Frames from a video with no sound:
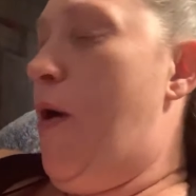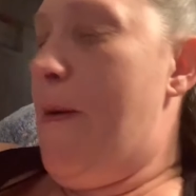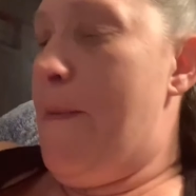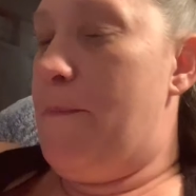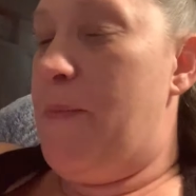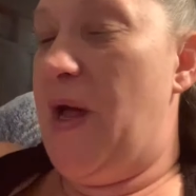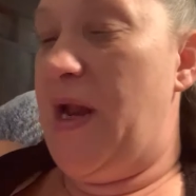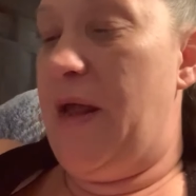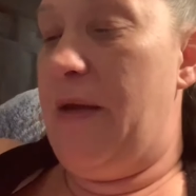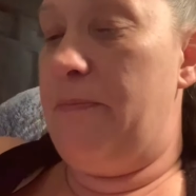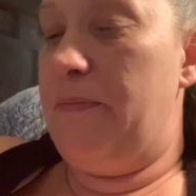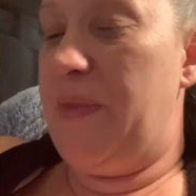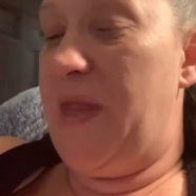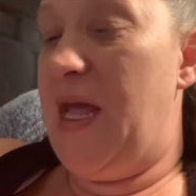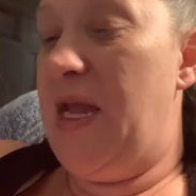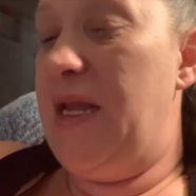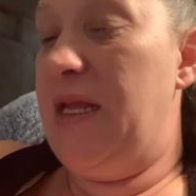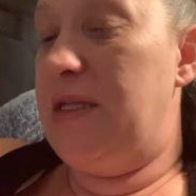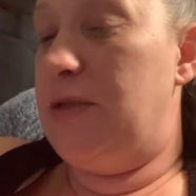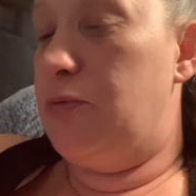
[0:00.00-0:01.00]
but
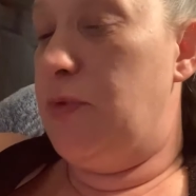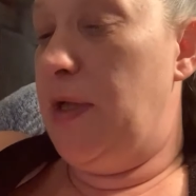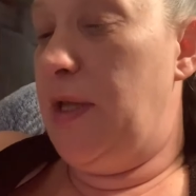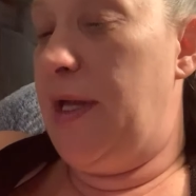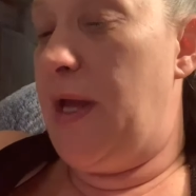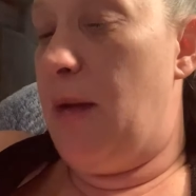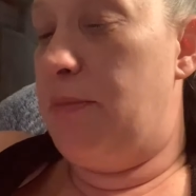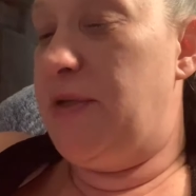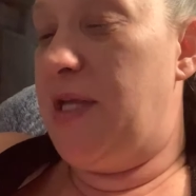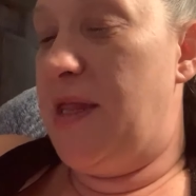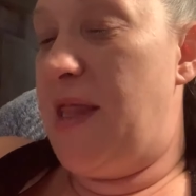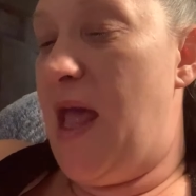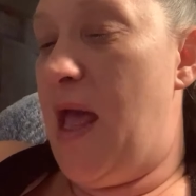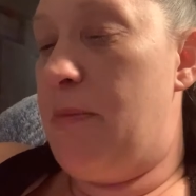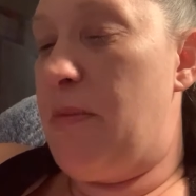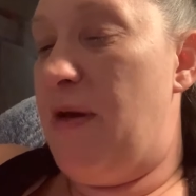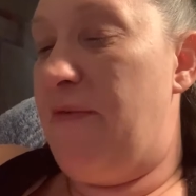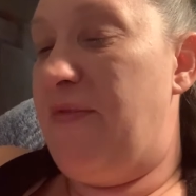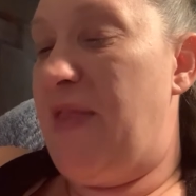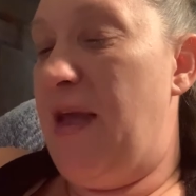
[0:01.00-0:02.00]
it is really up to
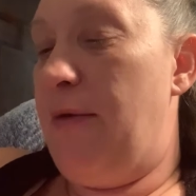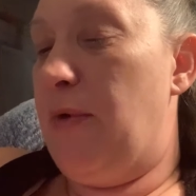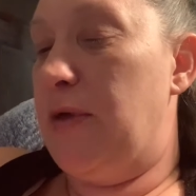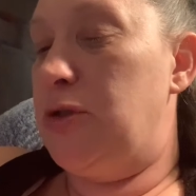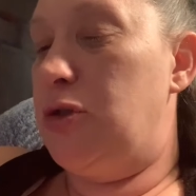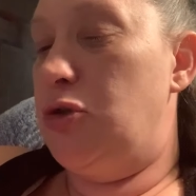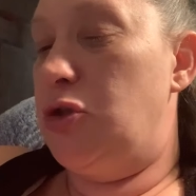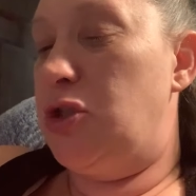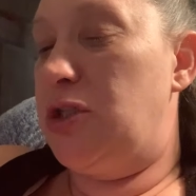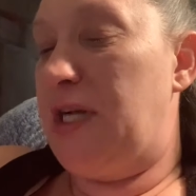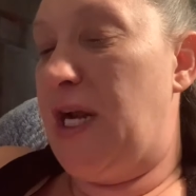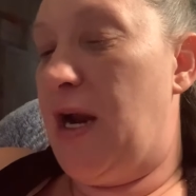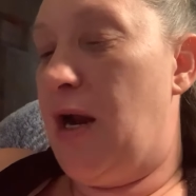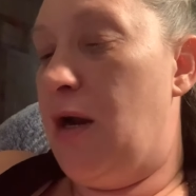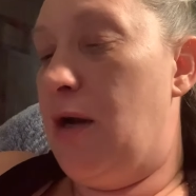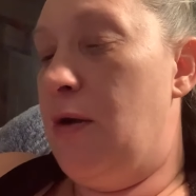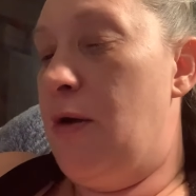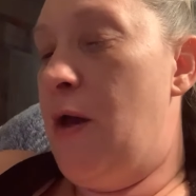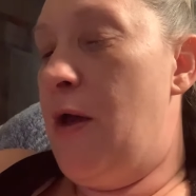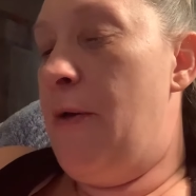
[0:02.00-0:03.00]
them if they want to
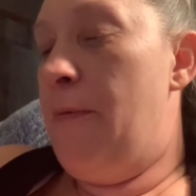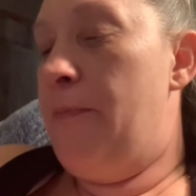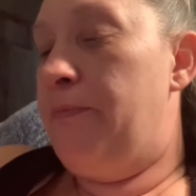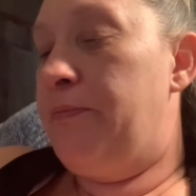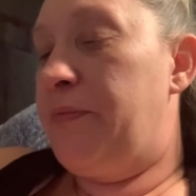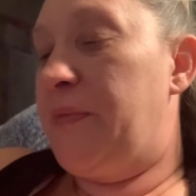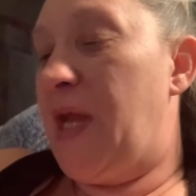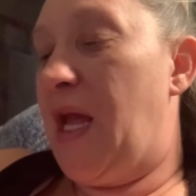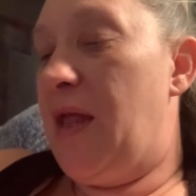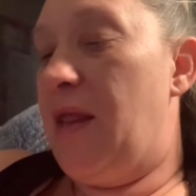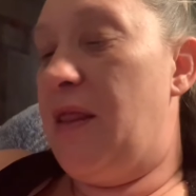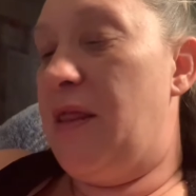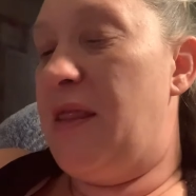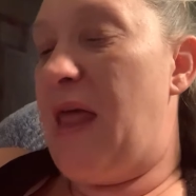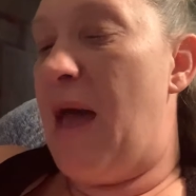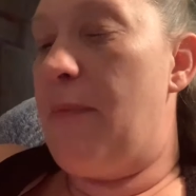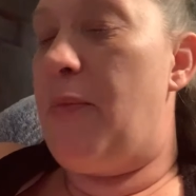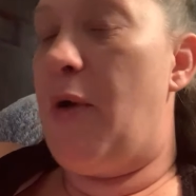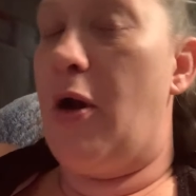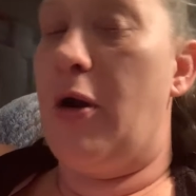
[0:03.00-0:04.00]
share
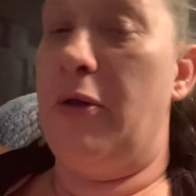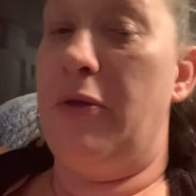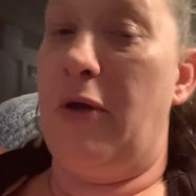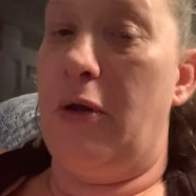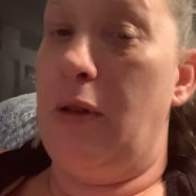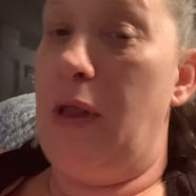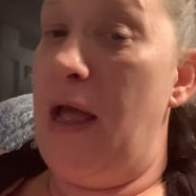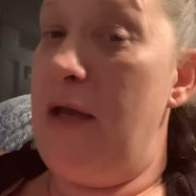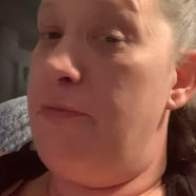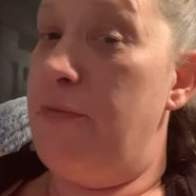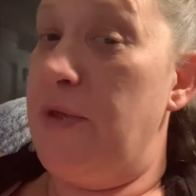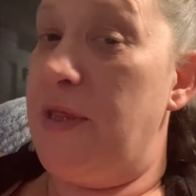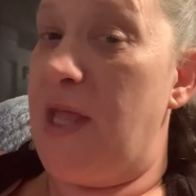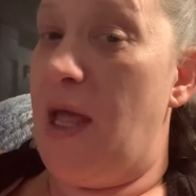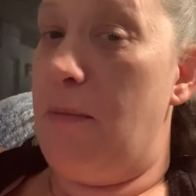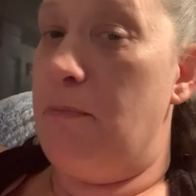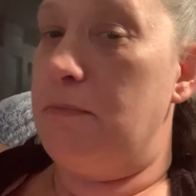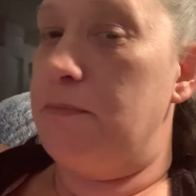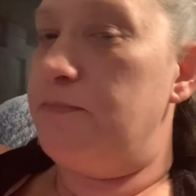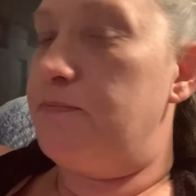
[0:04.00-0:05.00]
that part of their life with
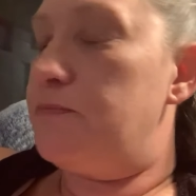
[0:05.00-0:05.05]
them.